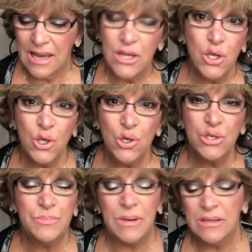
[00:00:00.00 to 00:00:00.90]

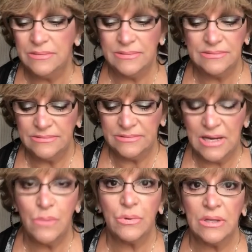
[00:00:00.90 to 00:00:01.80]
use, but
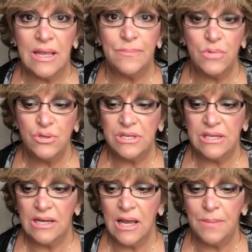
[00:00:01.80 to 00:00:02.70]
not really, I'm
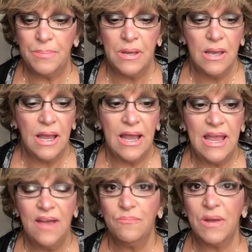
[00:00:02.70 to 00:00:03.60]
using it up. I
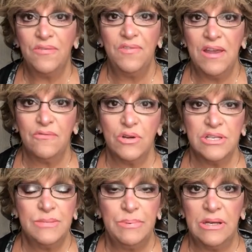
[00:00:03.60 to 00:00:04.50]
have my
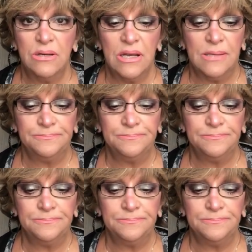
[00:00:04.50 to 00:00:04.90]
favorites, but